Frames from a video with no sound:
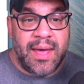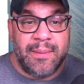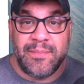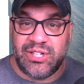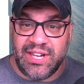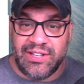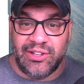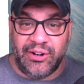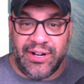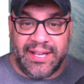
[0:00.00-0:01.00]
Machine
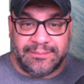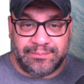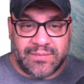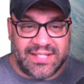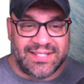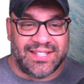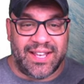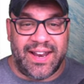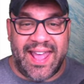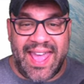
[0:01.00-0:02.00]
learning. This is an
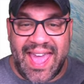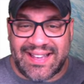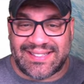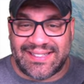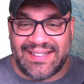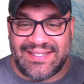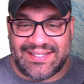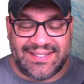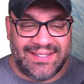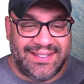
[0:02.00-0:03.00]

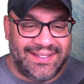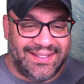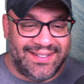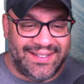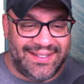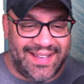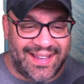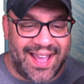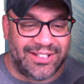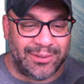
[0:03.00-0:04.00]
excellent
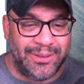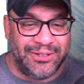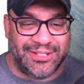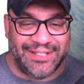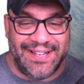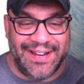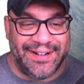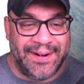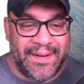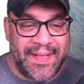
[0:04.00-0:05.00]
contribution here